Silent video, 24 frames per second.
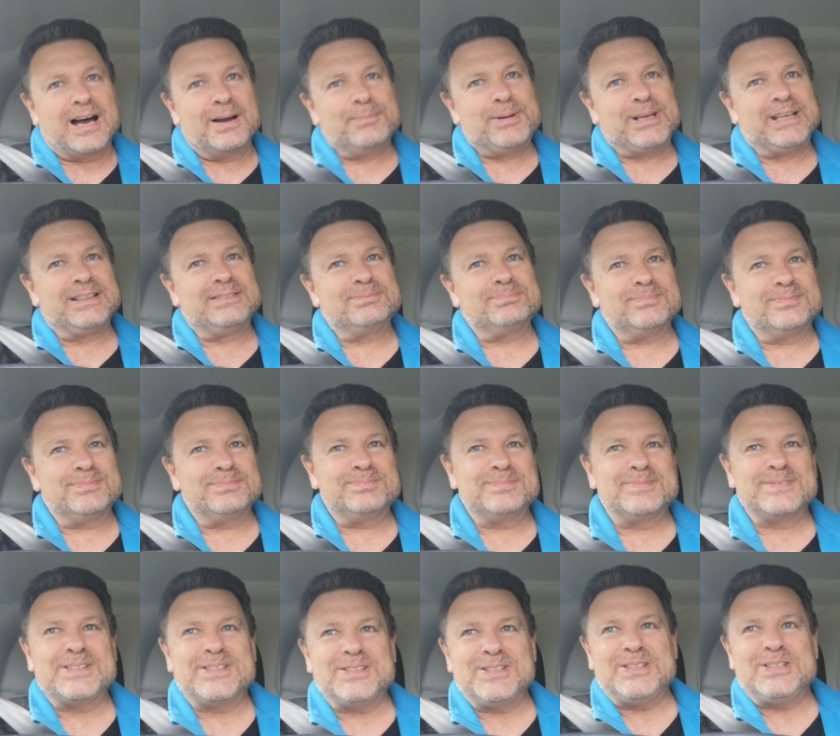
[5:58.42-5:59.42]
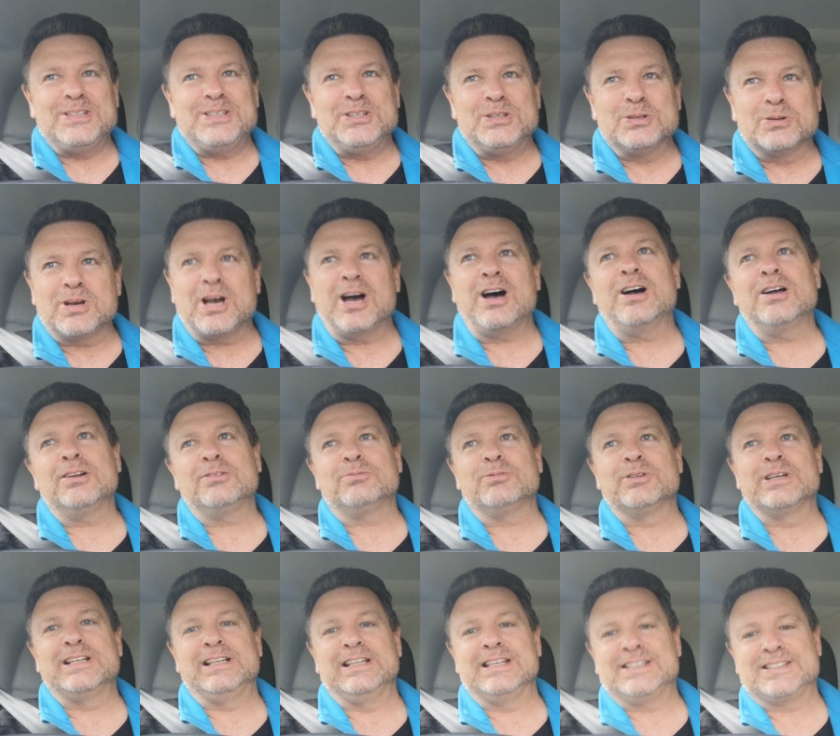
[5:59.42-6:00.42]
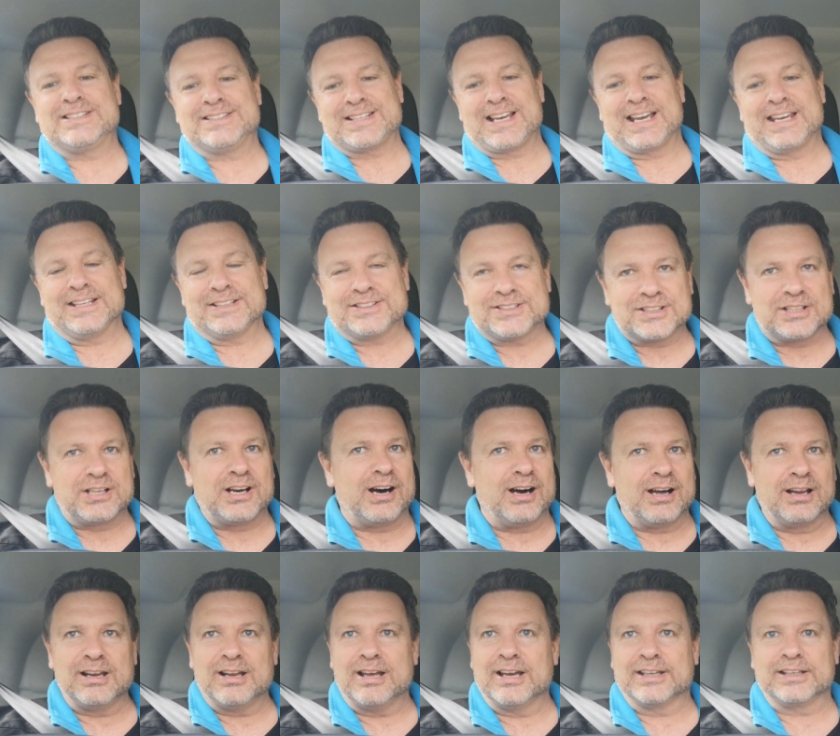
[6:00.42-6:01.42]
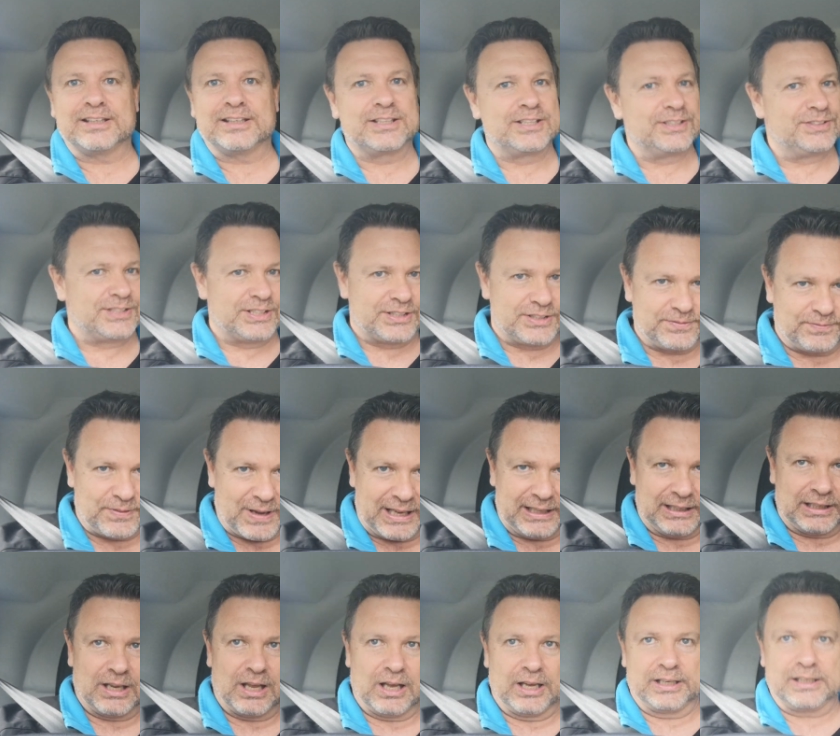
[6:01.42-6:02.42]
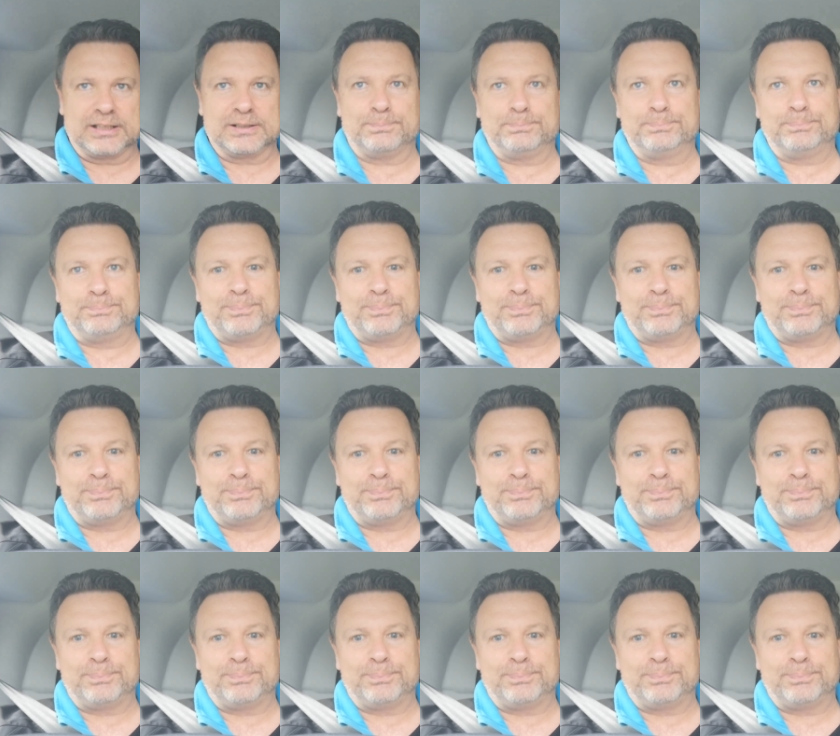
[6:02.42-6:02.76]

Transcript: I mean, you can't really say it's car-like because it's van-like,